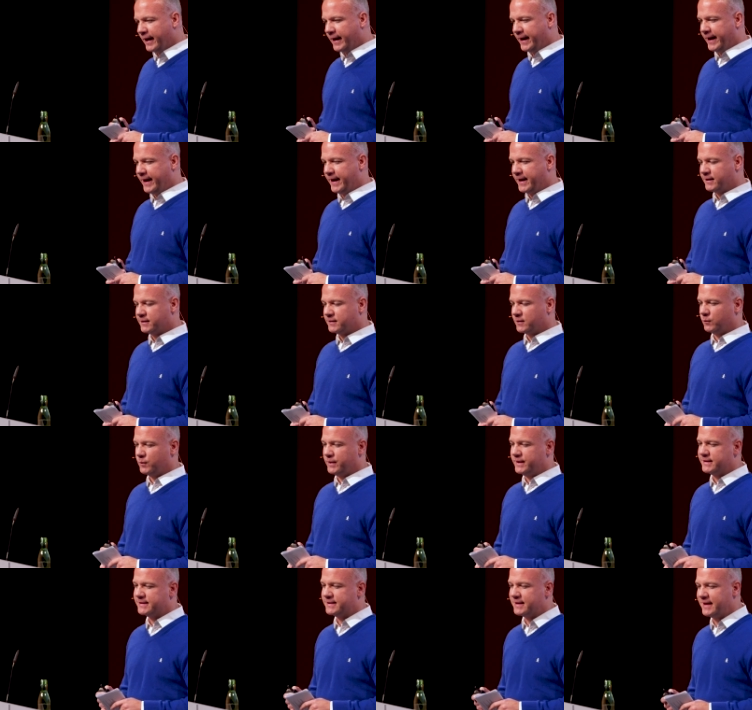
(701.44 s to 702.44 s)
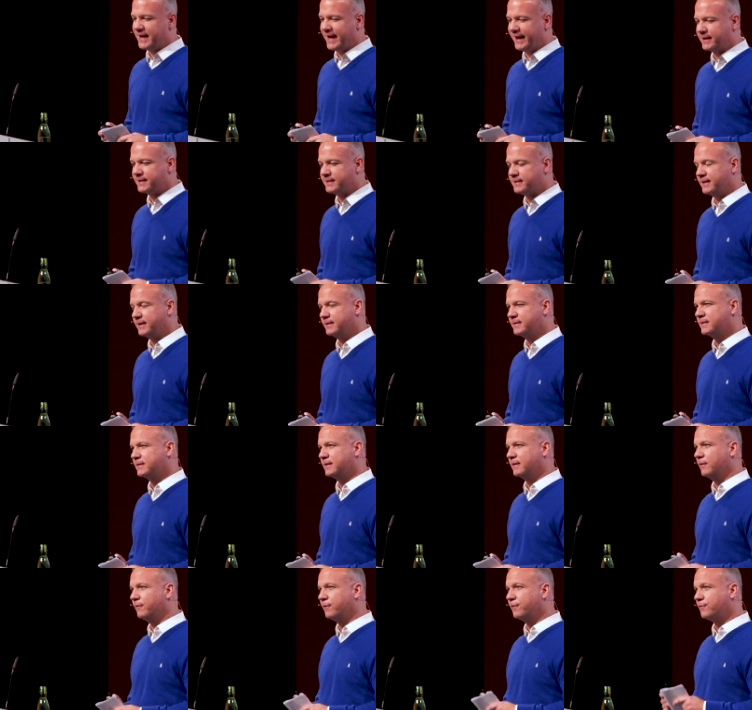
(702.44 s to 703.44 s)
And we selected
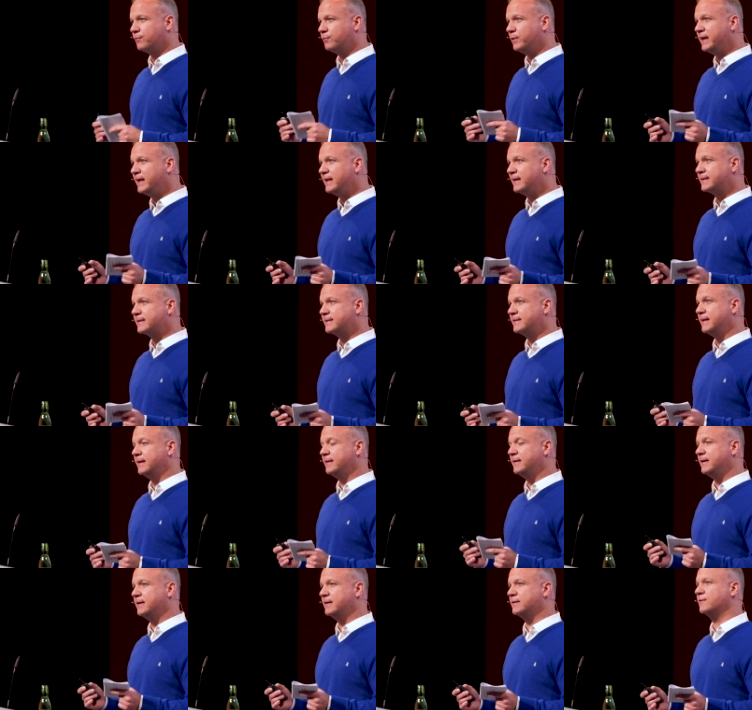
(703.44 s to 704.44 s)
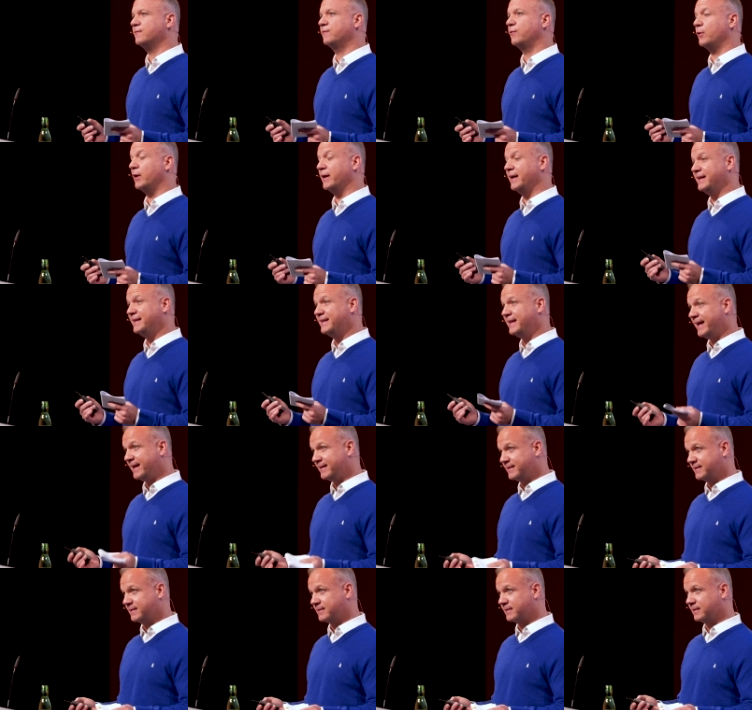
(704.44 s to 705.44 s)
three cities for a
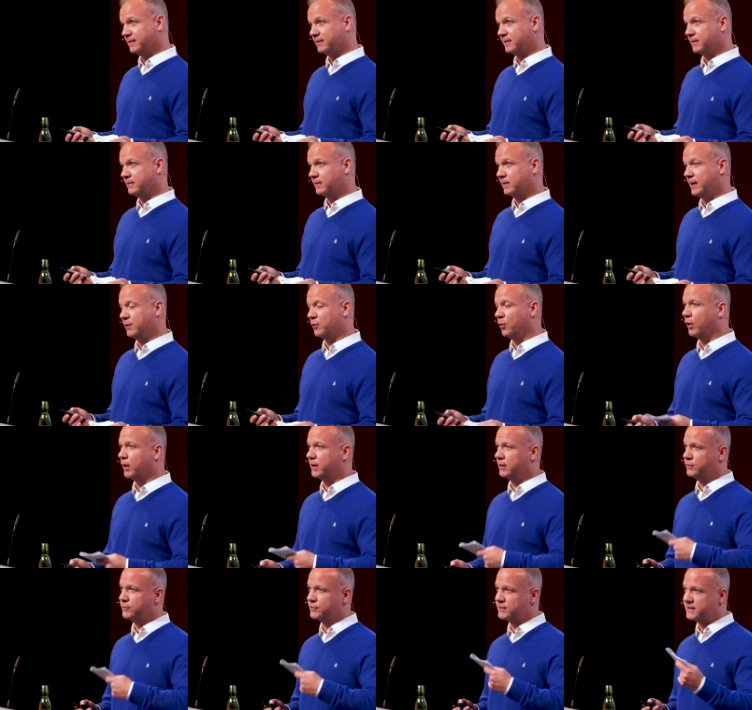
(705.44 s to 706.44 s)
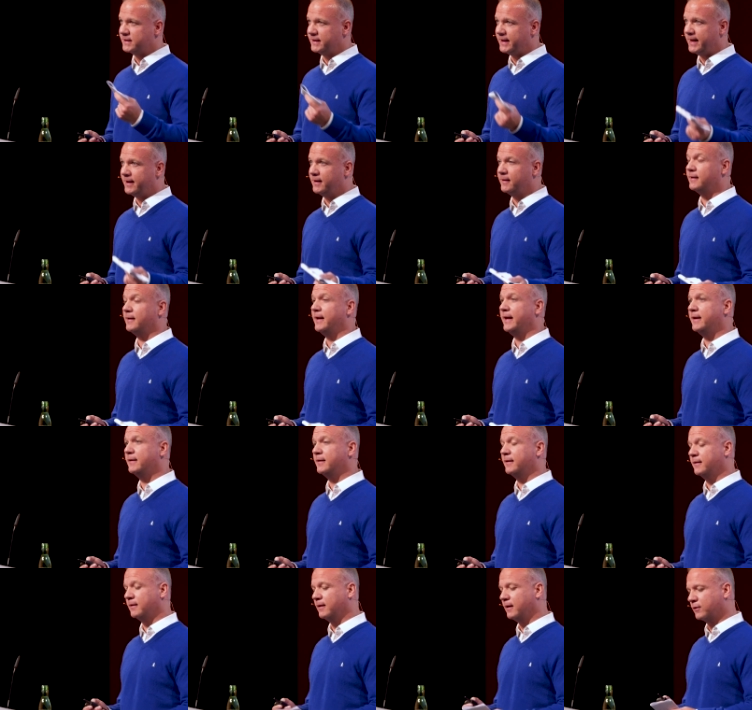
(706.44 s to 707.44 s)
test in order to scale it
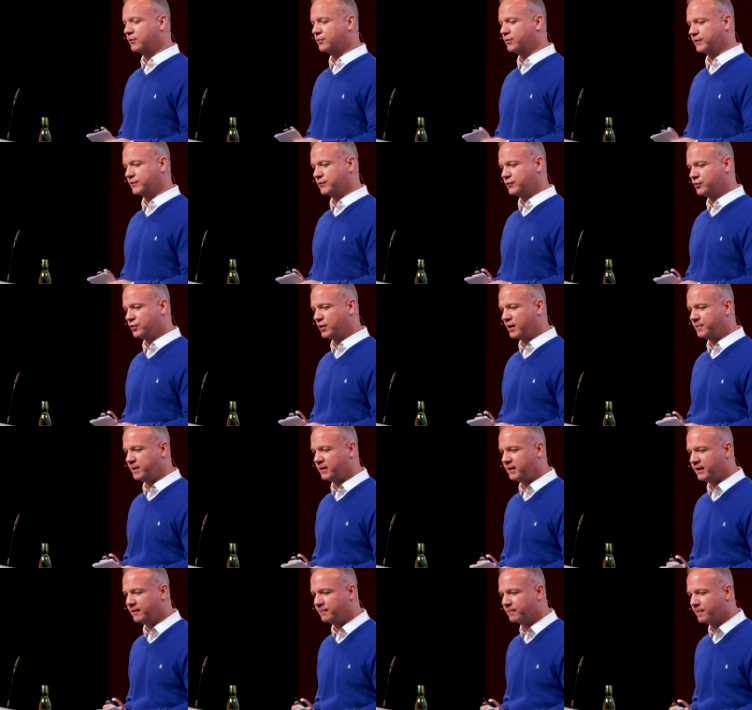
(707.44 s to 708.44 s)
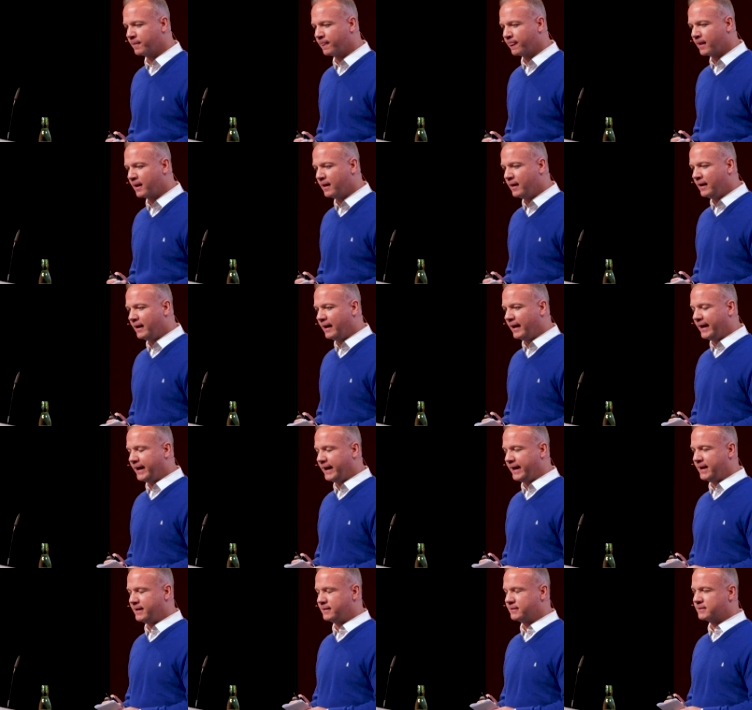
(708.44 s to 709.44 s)
later across Germany.
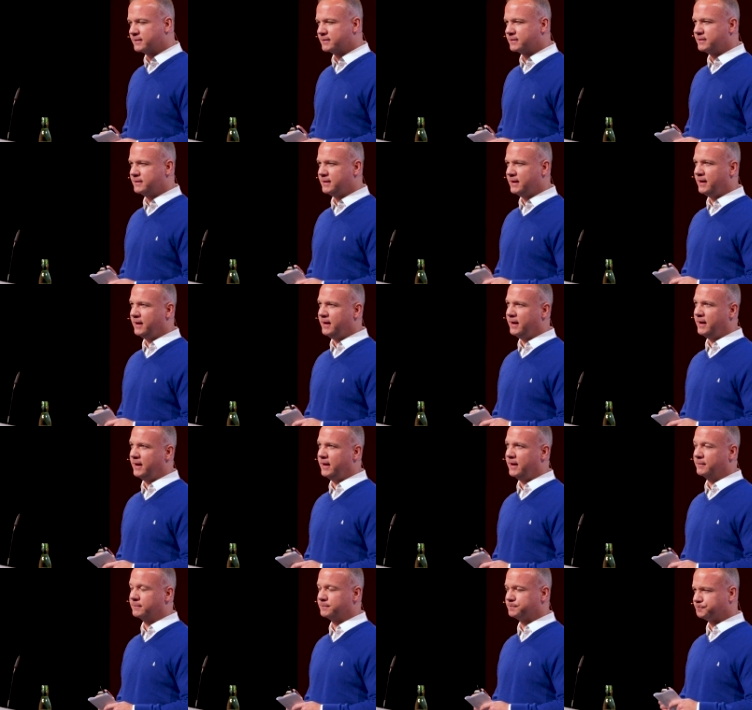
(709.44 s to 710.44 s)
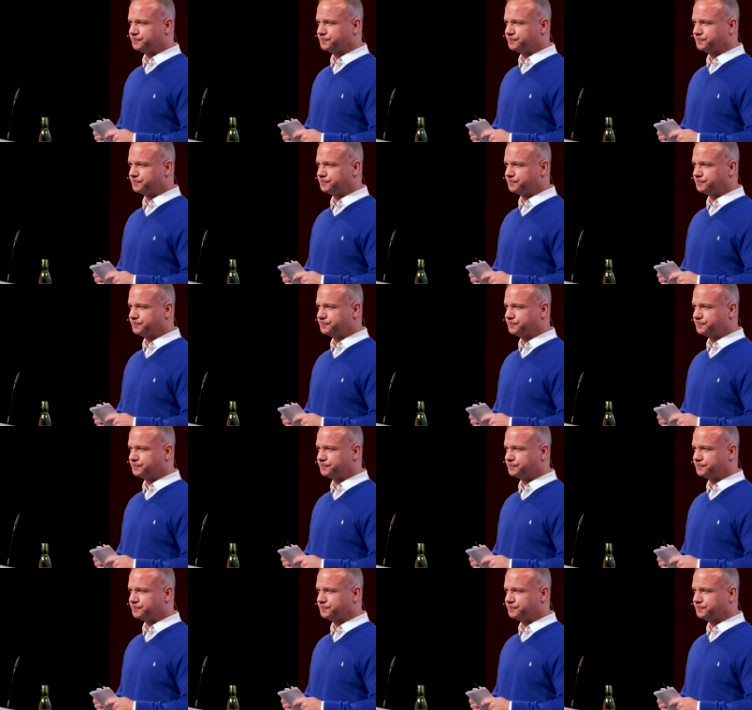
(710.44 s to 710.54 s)
And the,